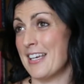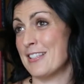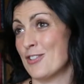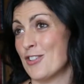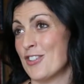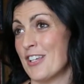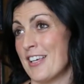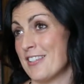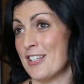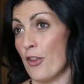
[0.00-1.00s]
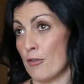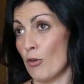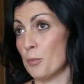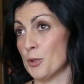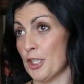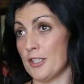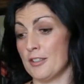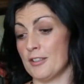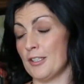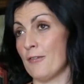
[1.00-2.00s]
It's another
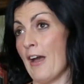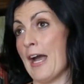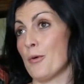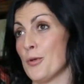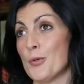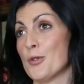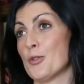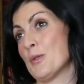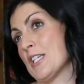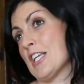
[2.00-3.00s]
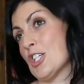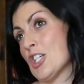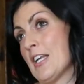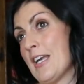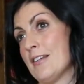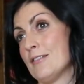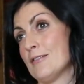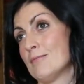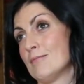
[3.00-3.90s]
option of how you could potentially